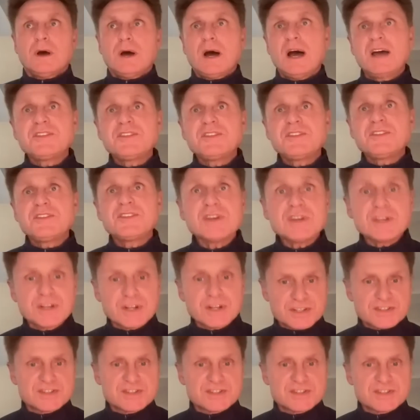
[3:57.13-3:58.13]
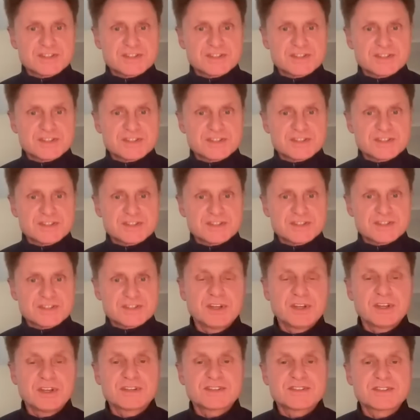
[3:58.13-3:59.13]
I think it is the pressure.
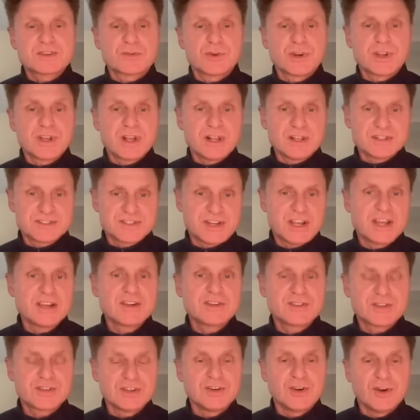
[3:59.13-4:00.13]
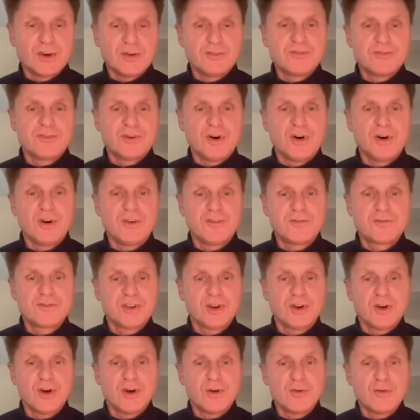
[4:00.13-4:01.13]
I think it's the realization of
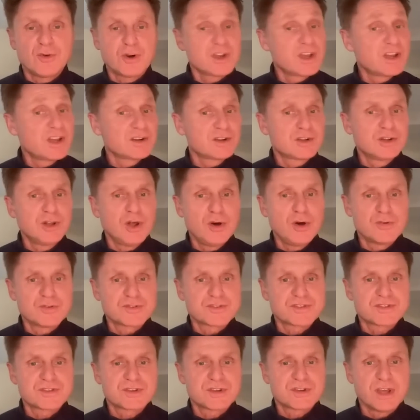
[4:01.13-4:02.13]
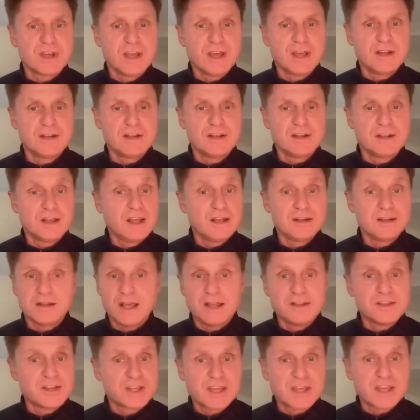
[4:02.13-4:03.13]
of you know we're getting close, and
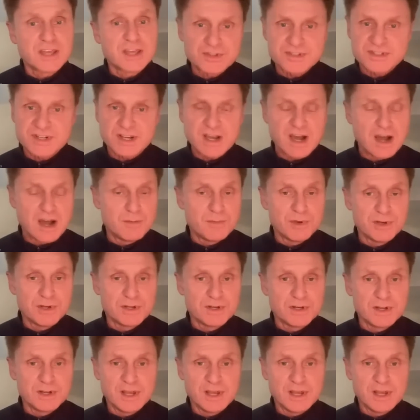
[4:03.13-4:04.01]
and and the game of truth is